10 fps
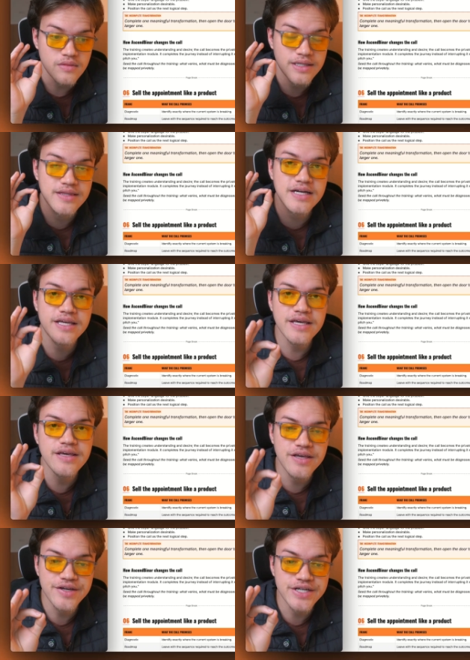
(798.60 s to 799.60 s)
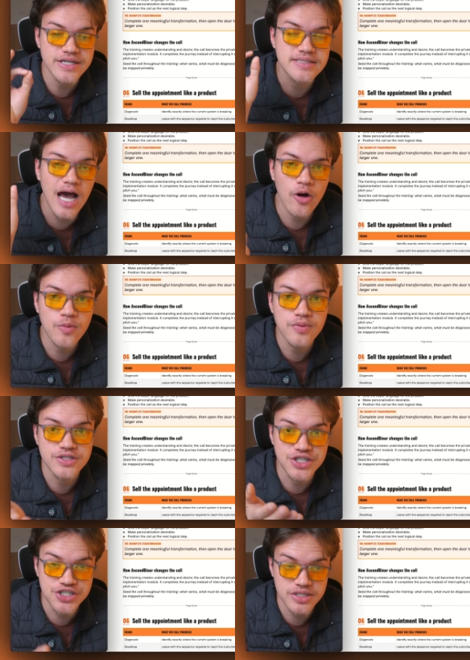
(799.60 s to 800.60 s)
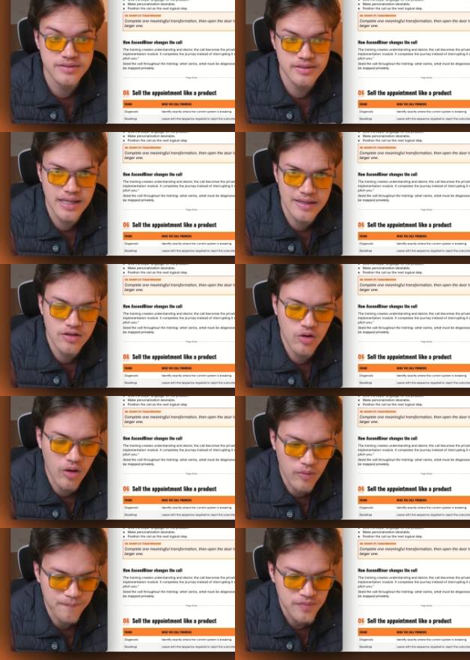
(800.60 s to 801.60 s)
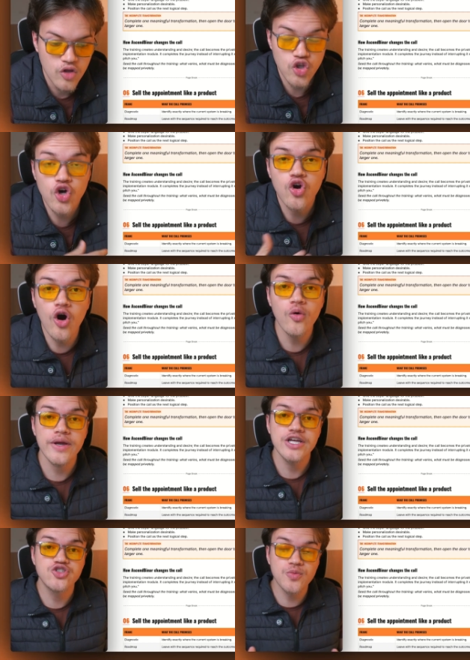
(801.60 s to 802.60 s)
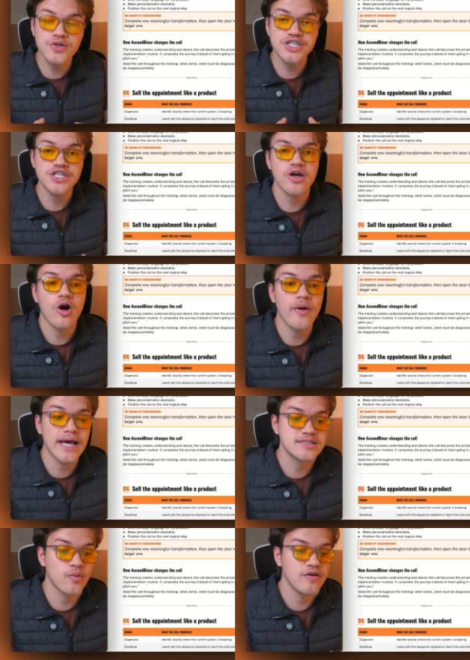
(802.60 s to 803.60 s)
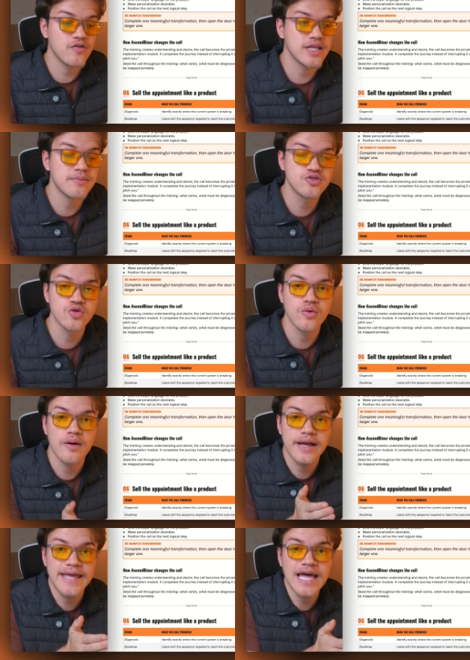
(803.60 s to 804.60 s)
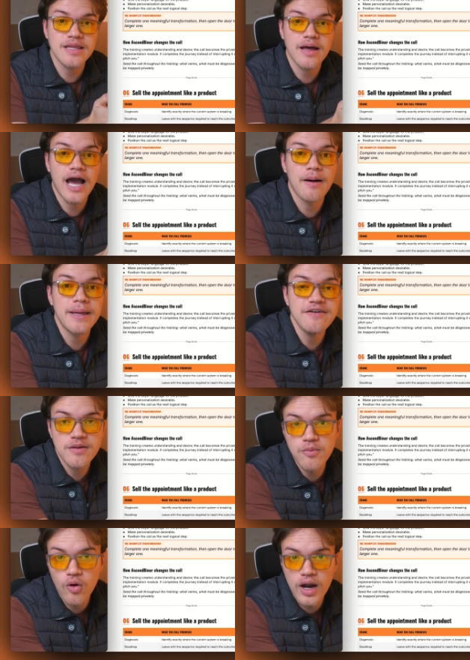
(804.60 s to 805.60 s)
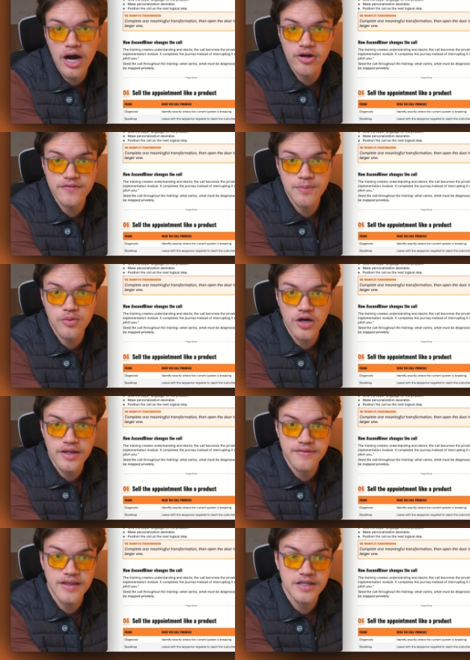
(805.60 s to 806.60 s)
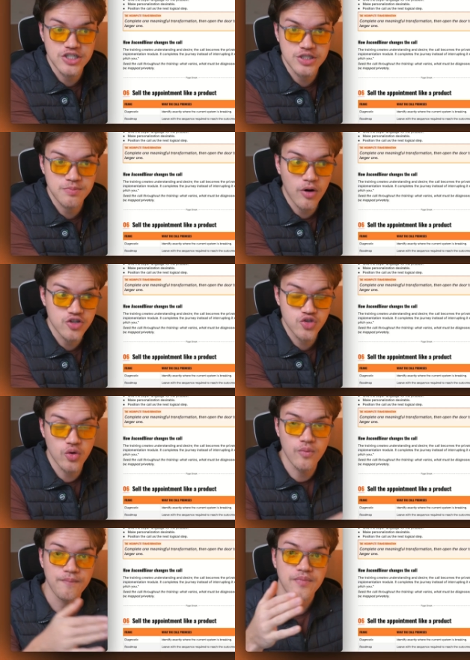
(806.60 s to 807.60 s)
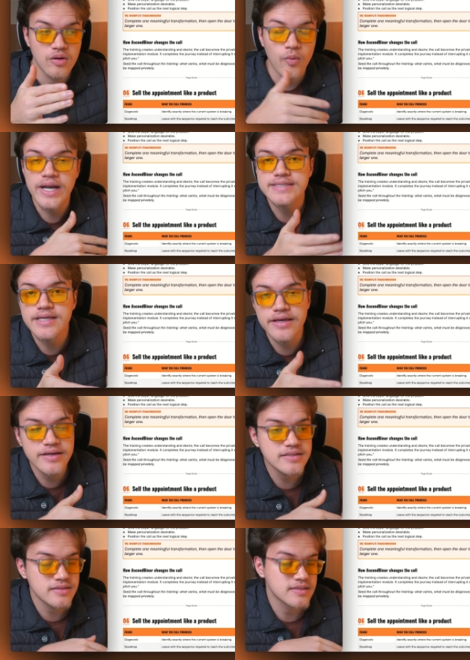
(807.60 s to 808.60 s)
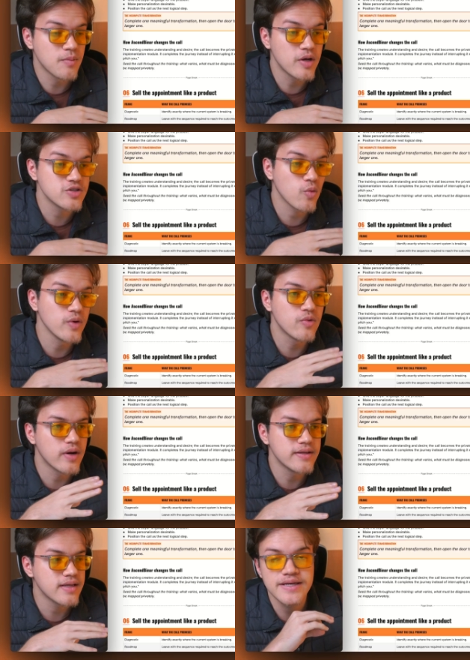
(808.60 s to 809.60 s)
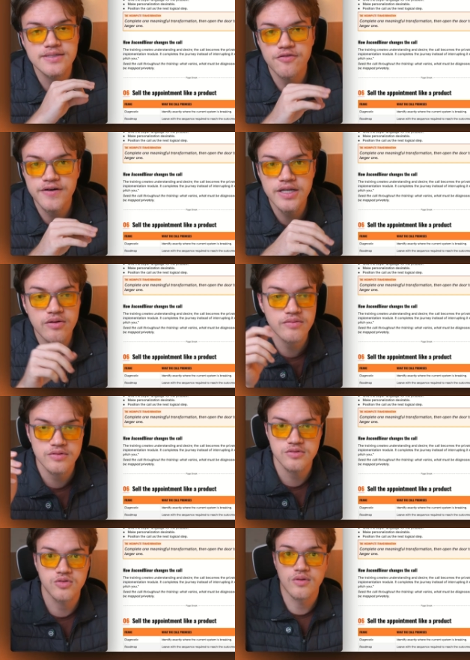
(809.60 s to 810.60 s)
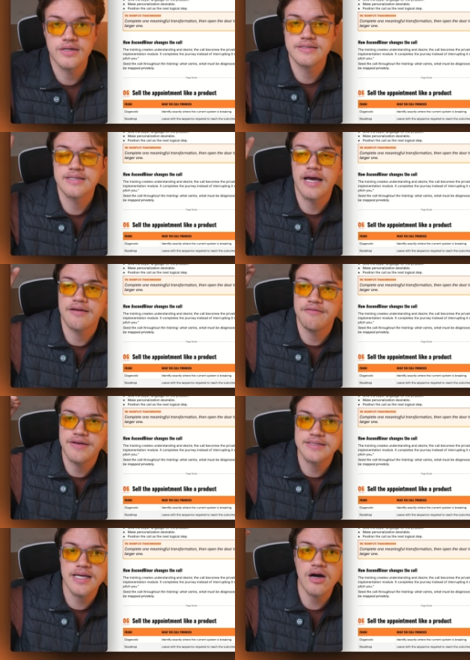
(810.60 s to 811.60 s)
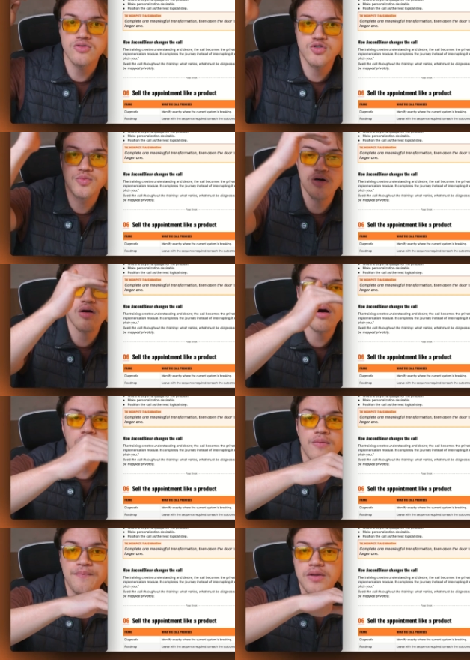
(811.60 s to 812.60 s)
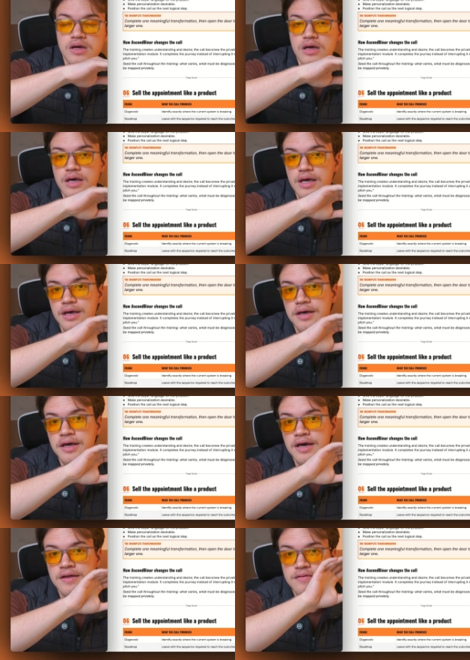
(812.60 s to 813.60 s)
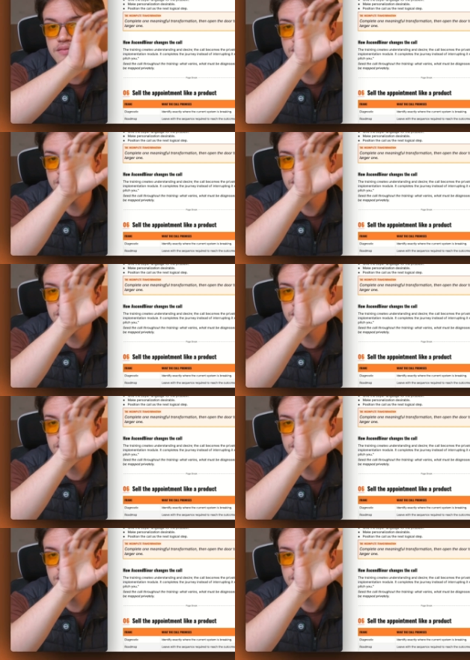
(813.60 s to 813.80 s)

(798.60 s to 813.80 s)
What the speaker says: the key here is how you position that call. Your goal is to position the call as a way for them to get even more out of the product they just bought. So what I see is someone will run VSL funnel. So it's like VSL to book a call and,